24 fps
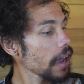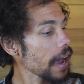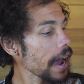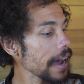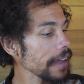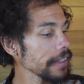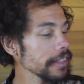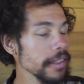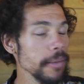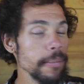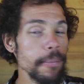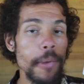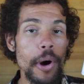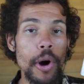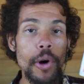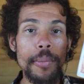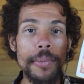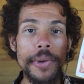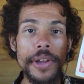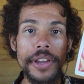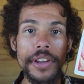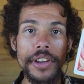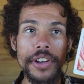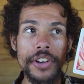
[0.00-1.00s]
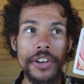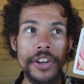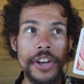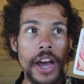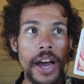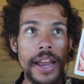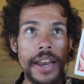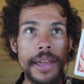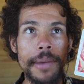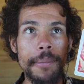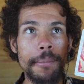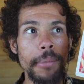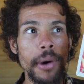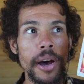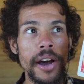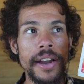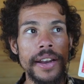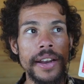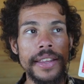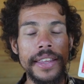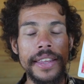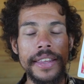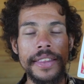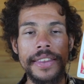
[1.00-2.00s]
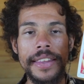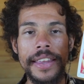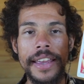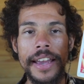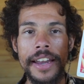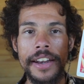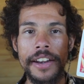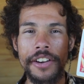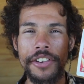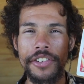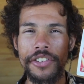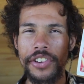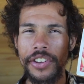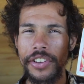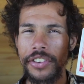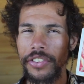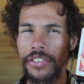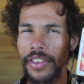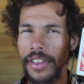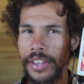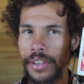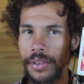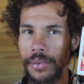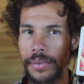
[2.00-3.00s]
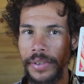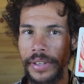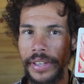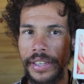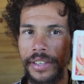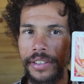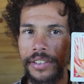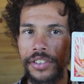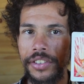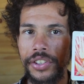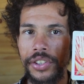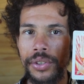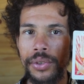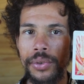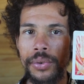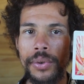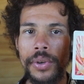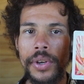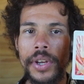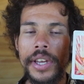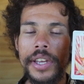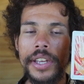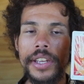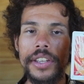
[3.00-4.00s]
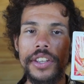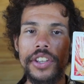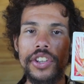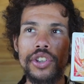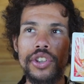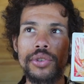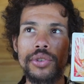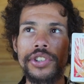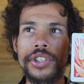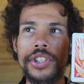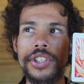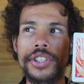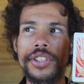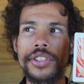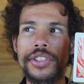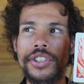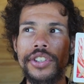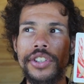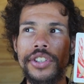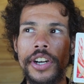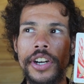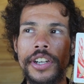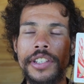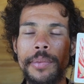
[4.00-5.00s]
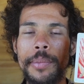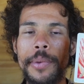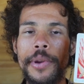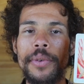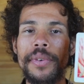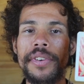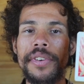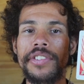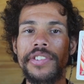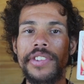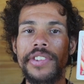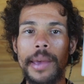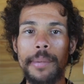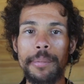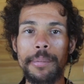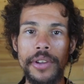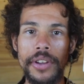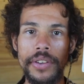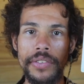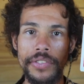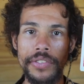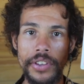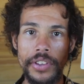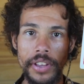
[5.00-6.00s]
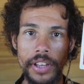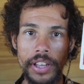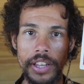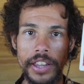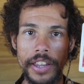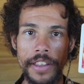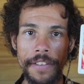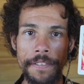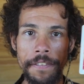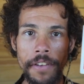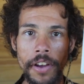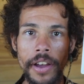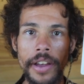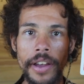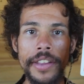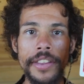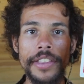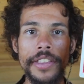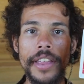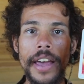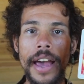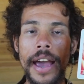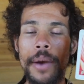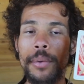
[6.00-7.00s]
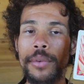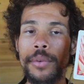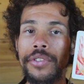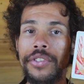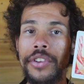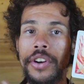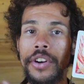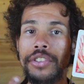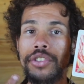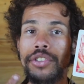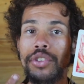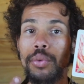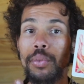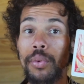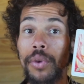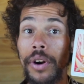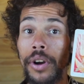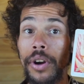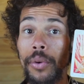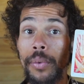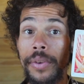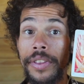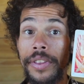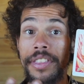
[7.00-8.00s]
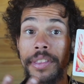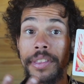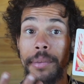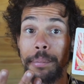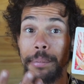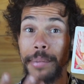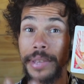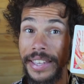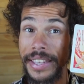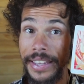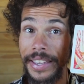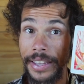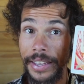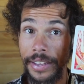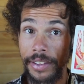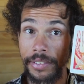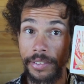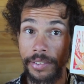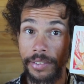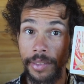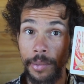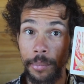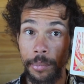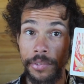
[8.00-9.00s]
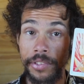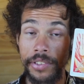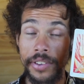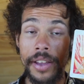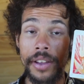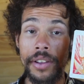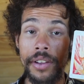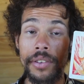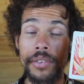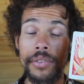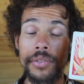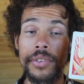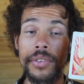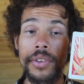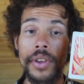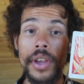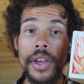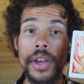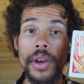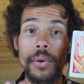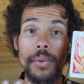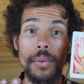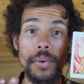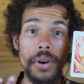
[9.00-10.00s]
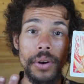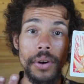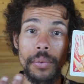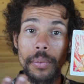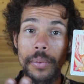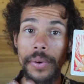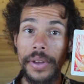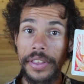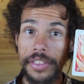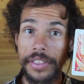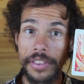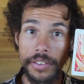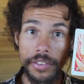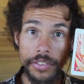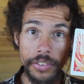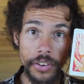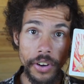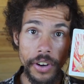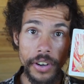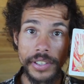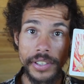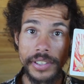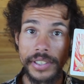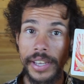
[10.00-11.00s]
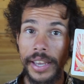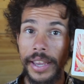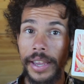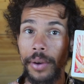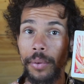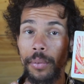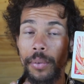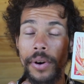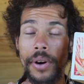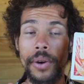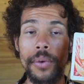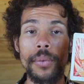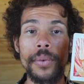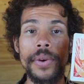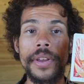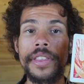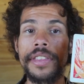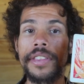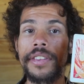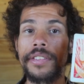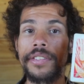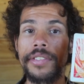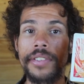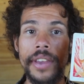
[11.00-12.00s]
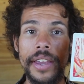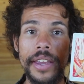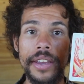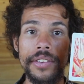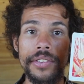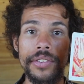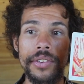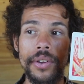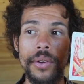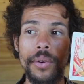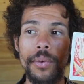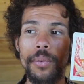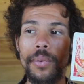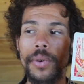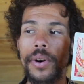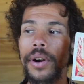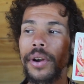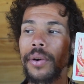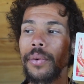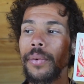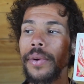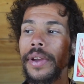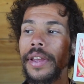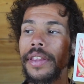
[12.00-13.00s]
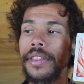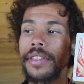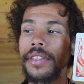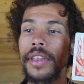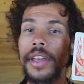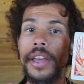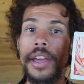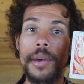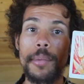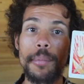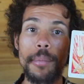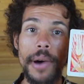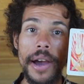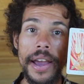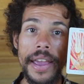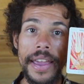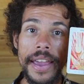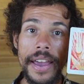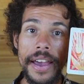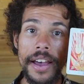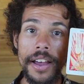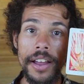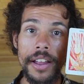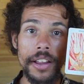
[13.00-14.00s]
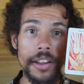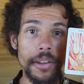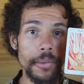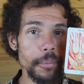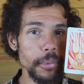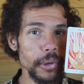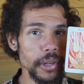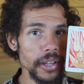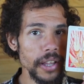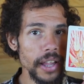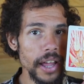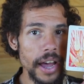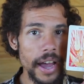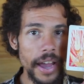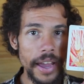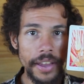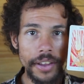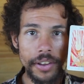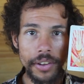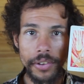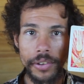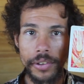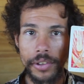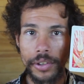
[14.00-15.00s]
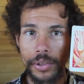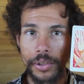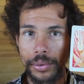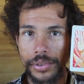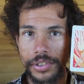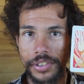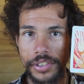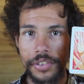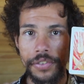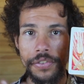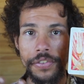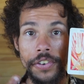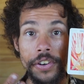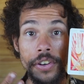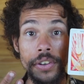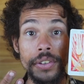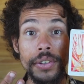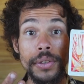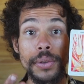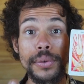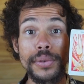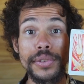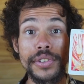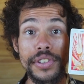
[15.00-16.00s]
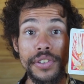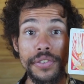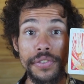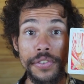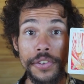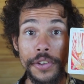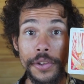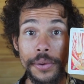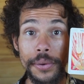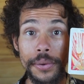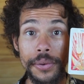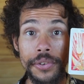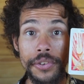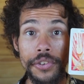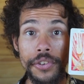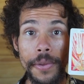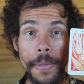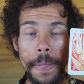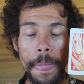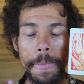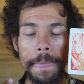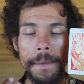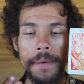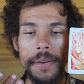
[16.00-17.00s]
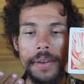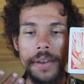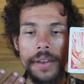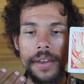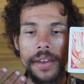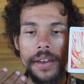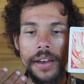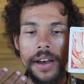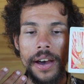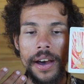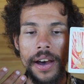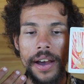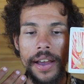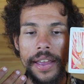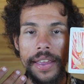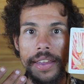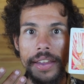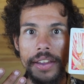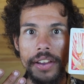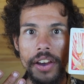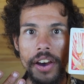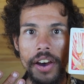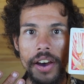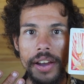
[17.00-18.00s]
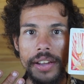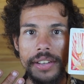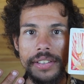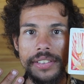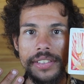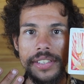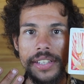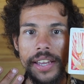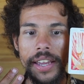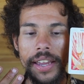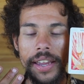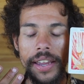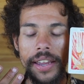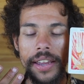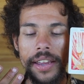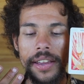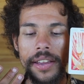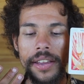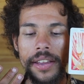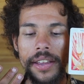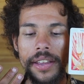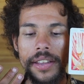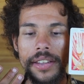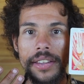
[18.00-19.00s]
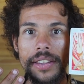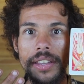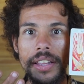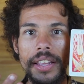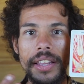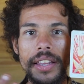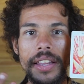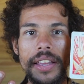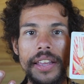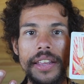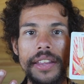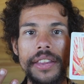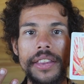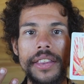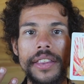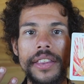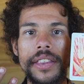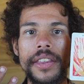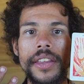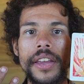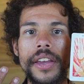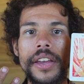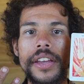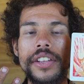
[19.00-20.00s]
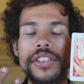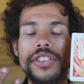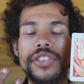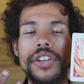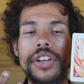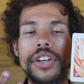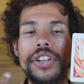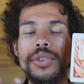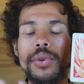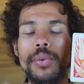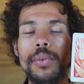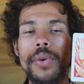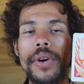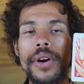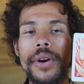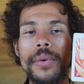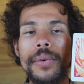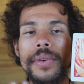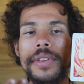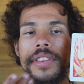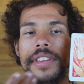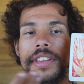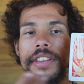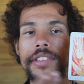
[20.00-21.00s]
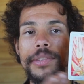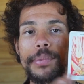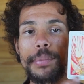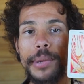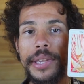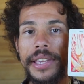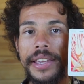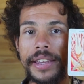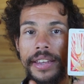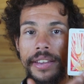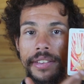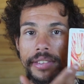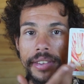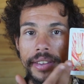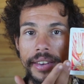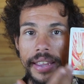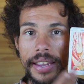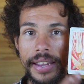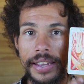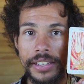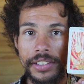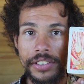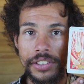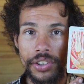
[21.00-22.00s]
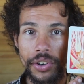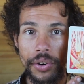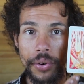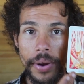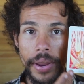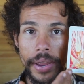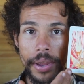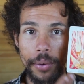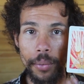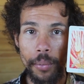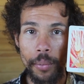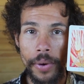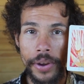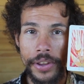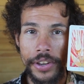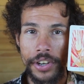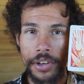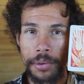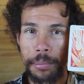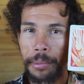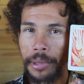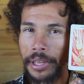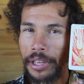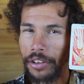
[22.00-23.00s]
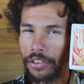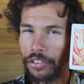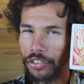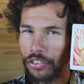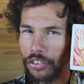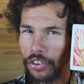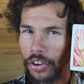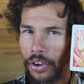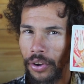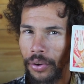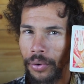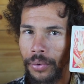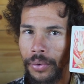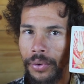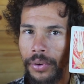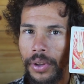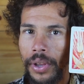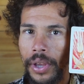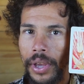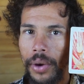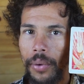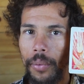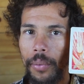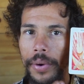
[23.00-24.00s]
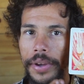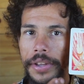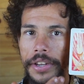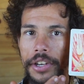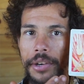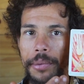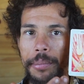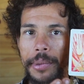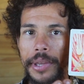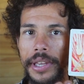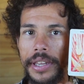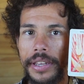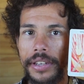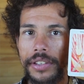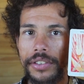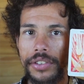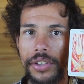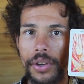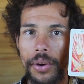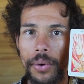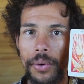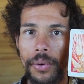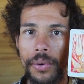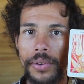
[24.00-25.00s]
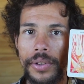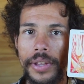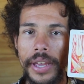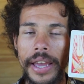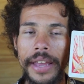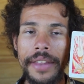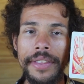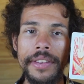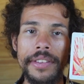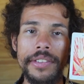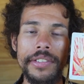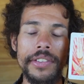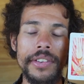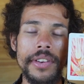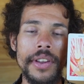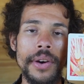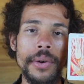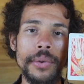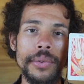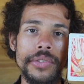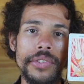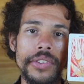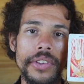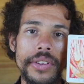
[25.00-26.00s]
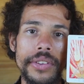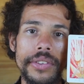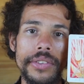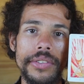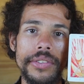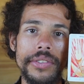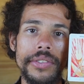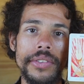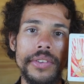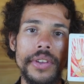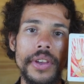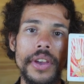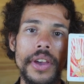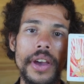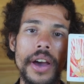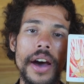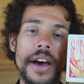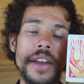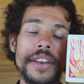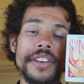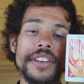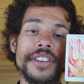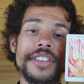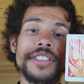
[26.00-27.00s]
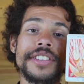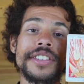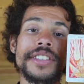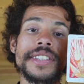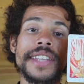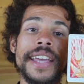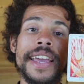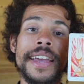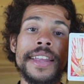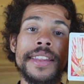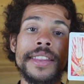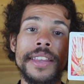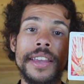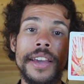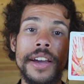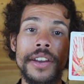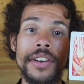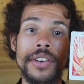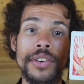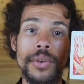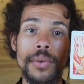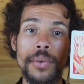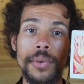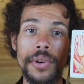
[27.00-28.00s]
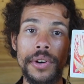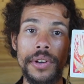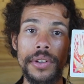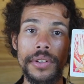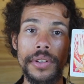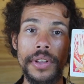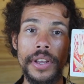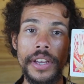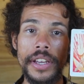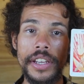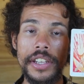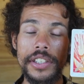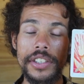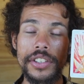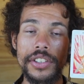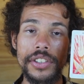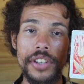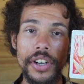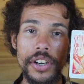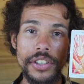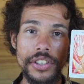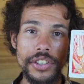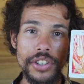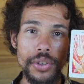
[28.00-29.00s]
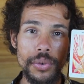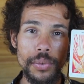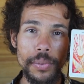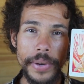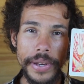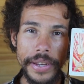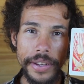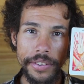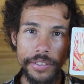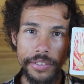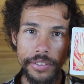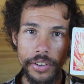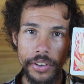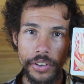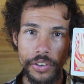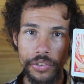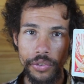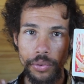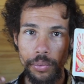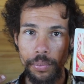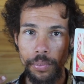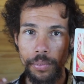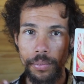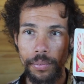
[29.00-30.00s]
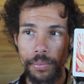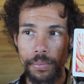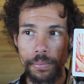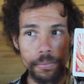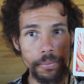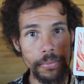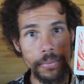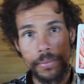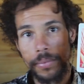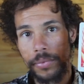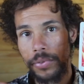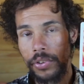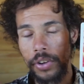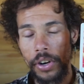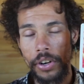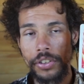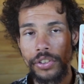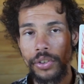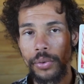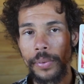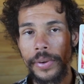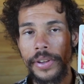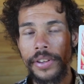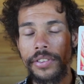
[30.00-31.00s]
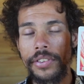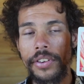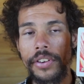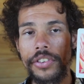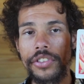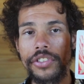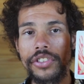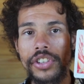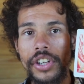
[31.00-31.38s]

At the moment, you're not embodying the energies that you need to. You should start to be receptive to the Qliphoth. I would start to work with the beings themselves. Work with Astarte, work with Azazel, work with Baal, Belial, Lucifer, Lucifuge uh, Lilith. Start to work with these beings and integrate what you're being shown, what you're being told, and this gnosis. Understand the underworld. Start to research. Start to research.